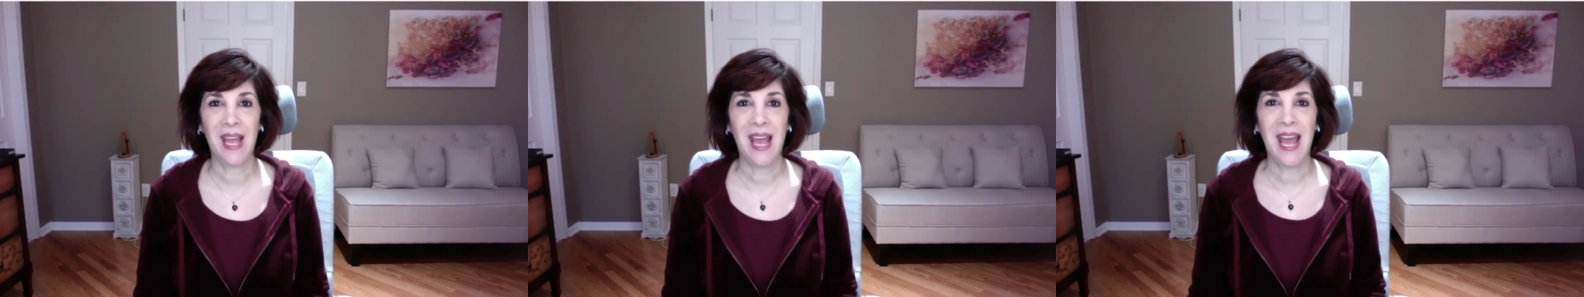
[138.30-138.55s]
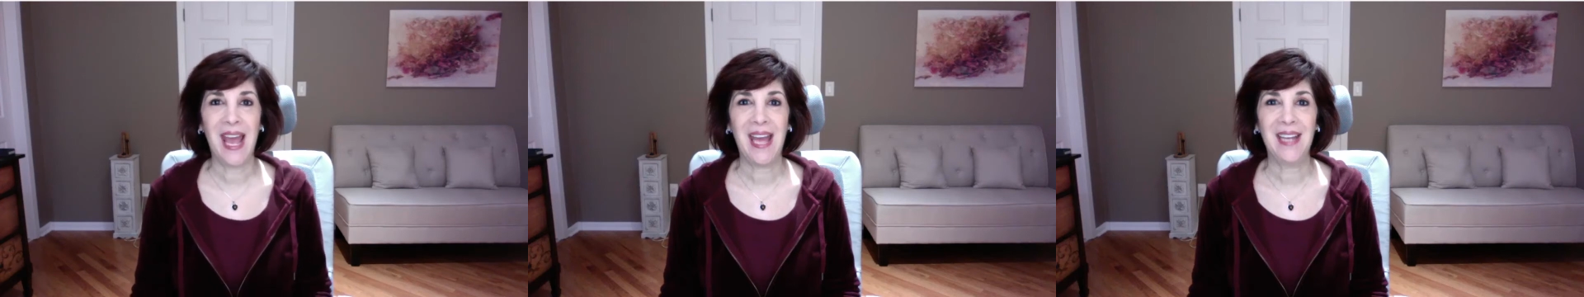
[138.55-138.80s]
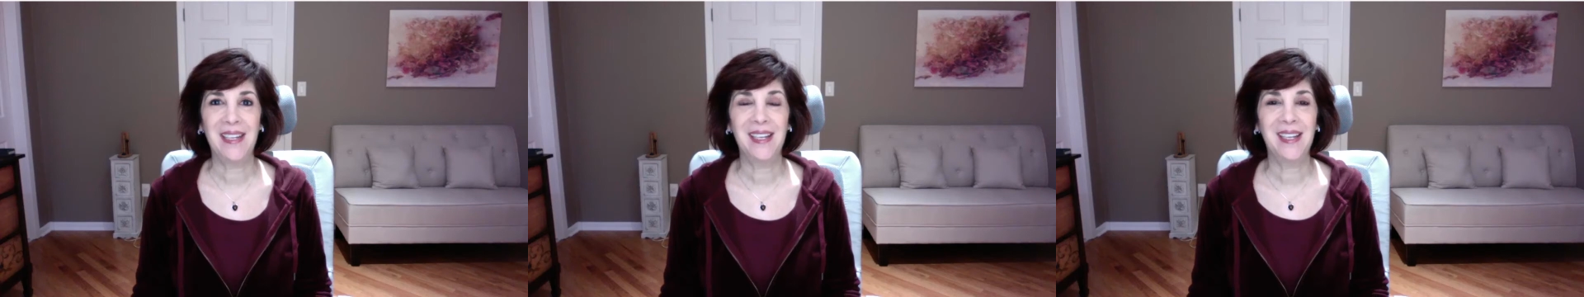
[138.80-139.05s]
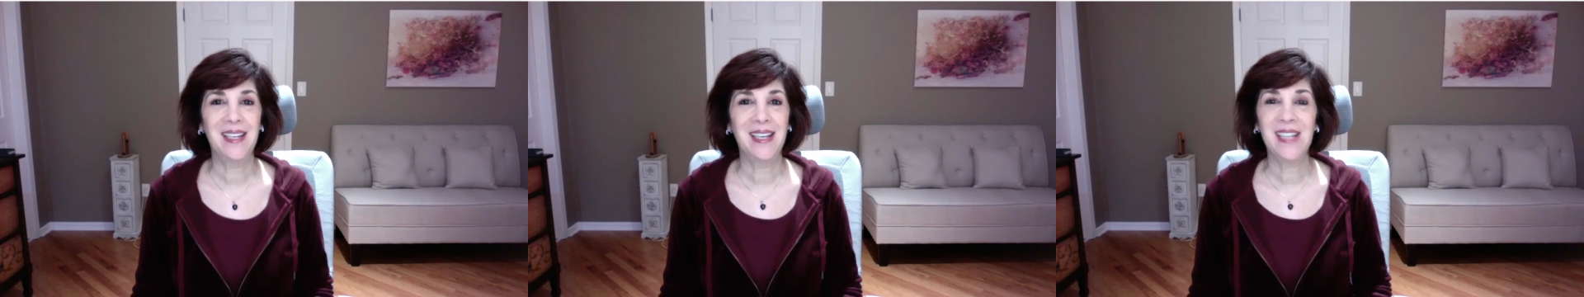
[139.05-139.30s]
And
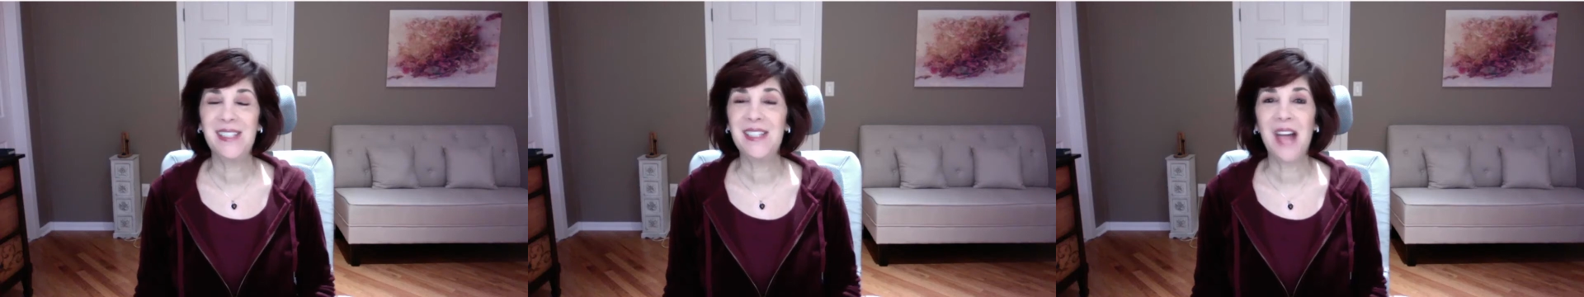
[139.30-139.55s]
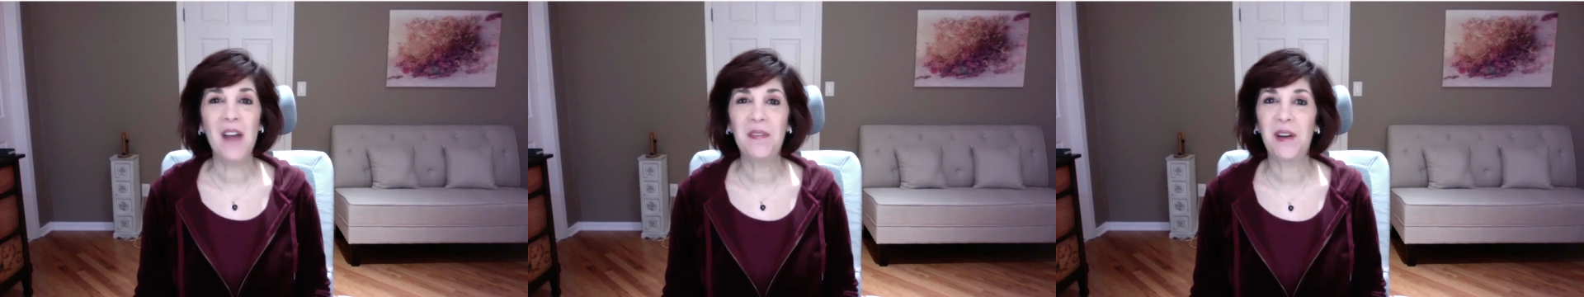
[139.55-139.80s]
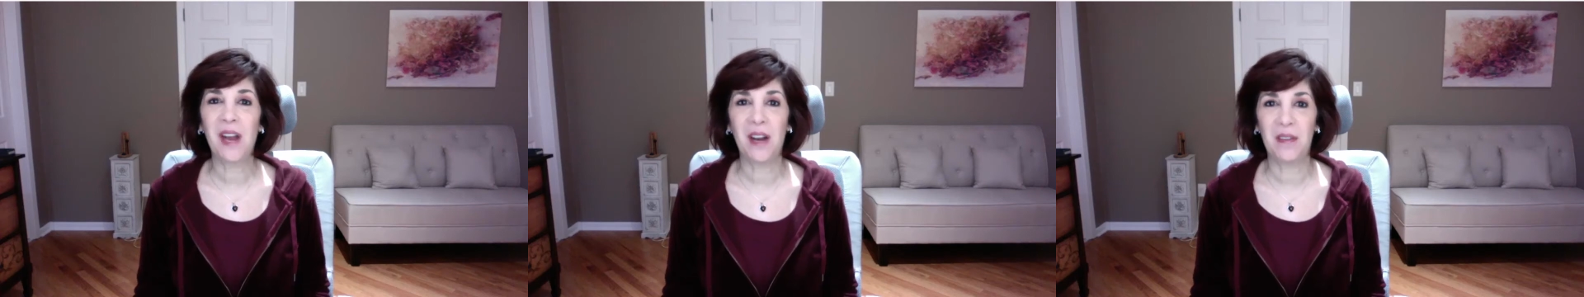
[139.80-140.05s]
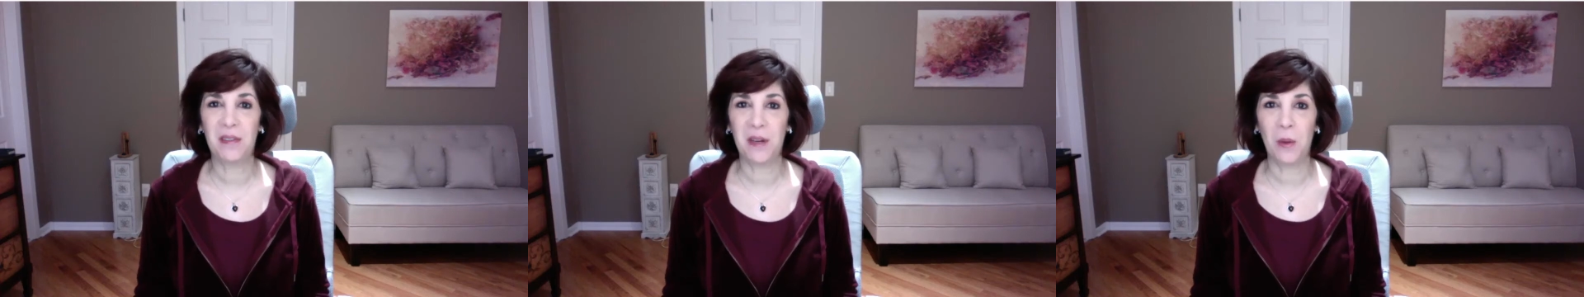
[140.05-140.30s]
it's not for
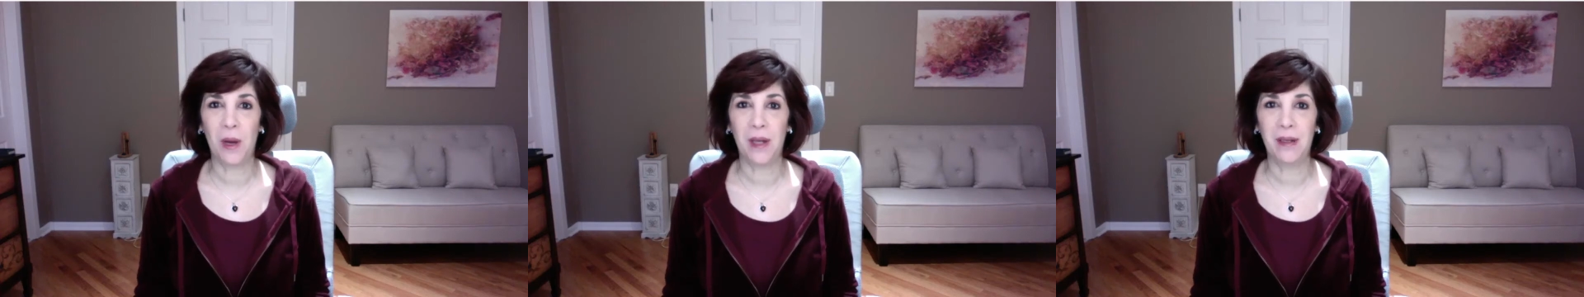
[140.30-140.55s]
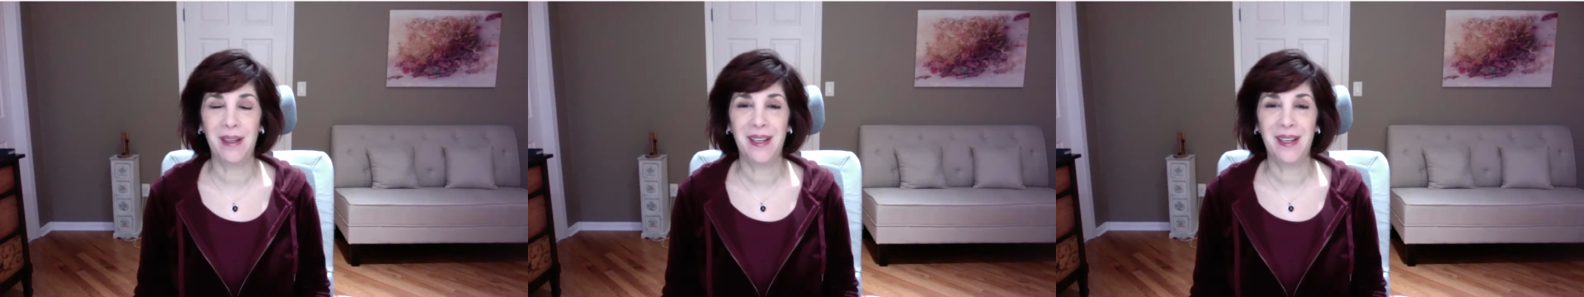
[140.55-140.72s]
everyone,